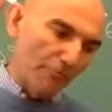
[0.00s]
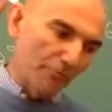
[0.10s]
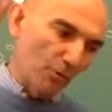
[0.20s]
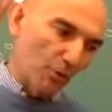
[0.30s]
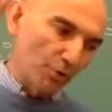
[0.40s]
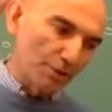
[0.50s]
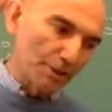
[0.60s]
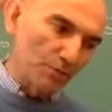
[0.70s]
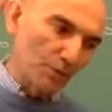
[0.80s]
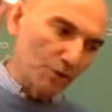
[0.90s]
force
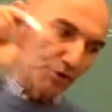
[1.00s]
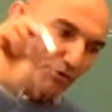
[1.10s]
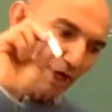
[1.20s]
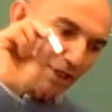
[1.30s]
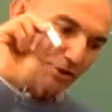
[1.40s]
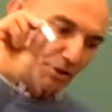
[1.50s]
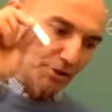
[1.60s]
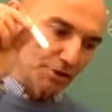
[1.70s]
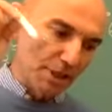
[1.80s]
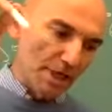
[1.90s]
in which
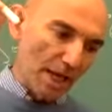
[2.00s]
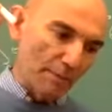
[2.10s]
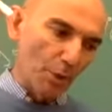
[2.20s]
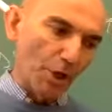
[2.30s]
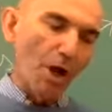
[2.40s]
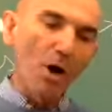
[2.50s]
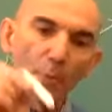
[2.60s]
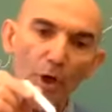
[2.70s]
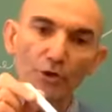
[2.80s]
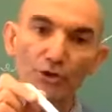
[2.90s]
direction and by how
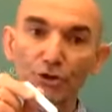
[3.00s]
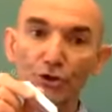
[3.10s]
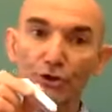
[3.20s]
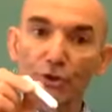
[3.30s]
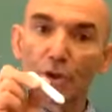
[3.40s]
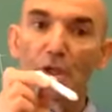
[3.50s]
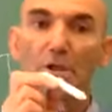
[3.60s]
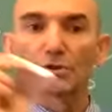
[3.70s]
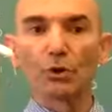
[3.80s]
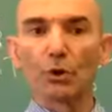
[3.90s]
much.
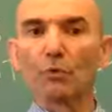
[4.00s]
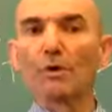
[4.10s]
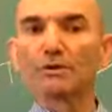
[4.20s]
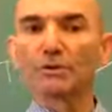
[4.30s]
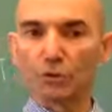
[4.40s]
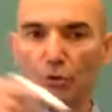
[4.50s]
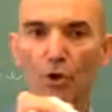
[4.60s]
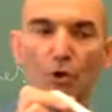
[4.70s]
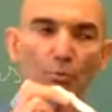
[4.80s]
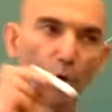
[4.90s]
So once you
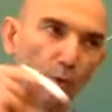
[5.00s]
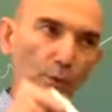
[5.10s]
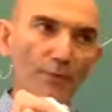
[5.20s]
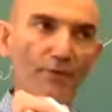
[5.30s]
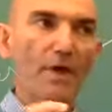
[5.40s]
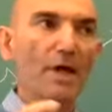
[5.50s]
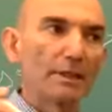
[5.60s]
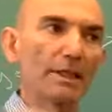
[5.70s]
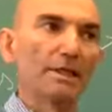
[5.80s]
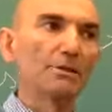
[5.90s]
know both,
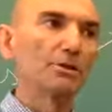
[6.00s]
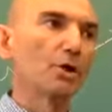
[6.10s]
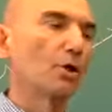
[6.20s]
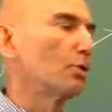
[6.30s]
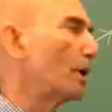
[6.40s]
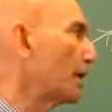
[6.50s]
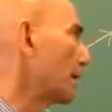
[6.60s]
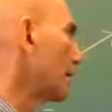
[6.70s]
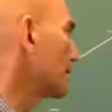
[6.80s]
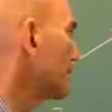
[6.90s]
then you know
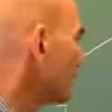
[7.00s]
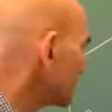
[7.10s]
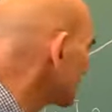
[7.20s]
the